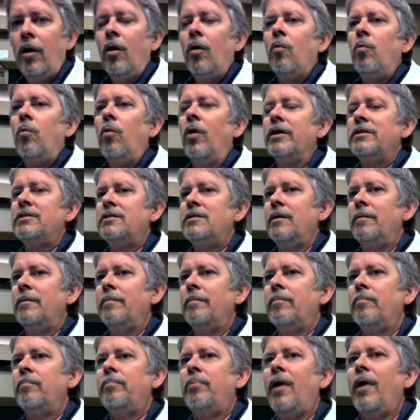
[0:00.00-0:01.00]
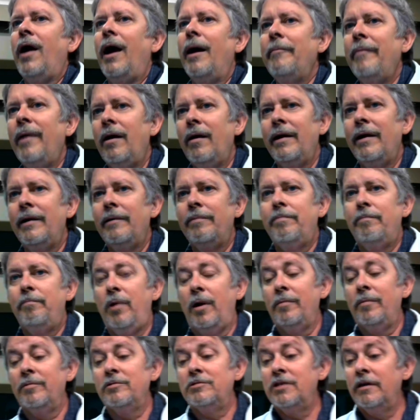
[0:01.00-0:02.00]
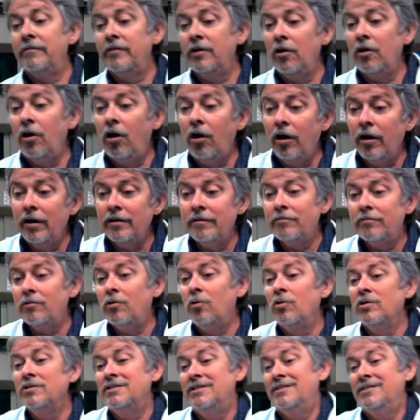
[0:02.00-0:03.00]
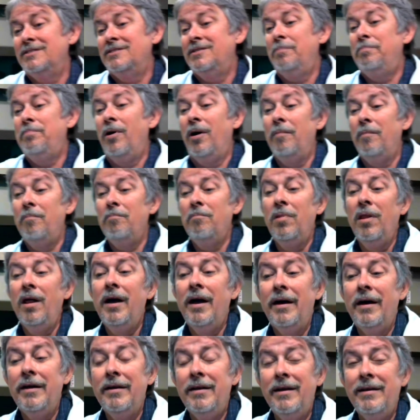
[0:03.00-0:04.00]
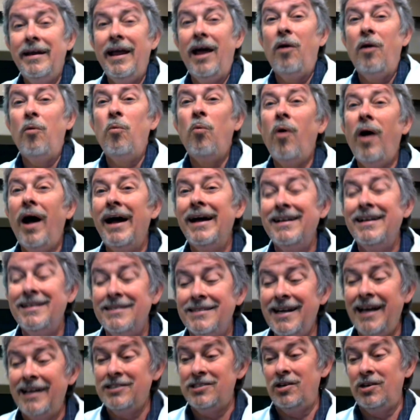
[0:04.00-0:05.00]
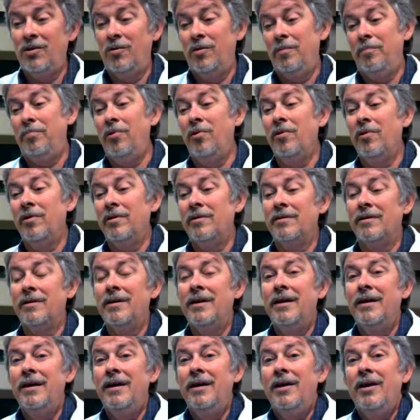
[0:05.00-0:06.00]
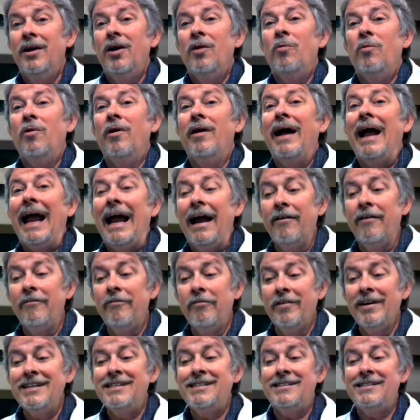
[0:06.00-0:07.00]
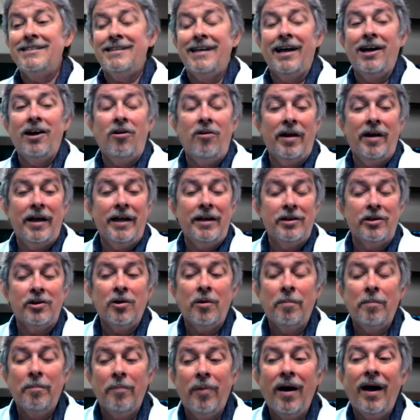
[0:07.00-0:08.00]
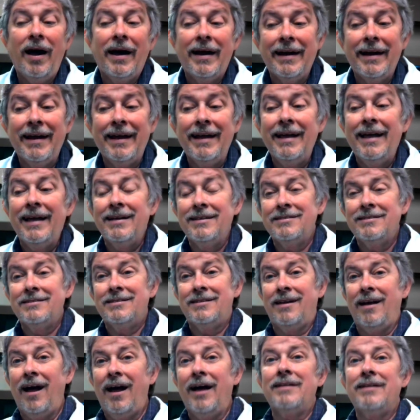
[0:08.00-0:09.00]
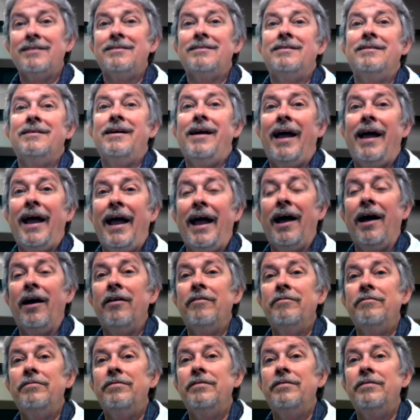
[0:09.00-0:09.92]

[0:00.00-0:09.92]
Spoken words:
What's the primary purpose of your heart? Of course, it's to pump blood. Now, why is that so important? Well, every cell in your body has got to have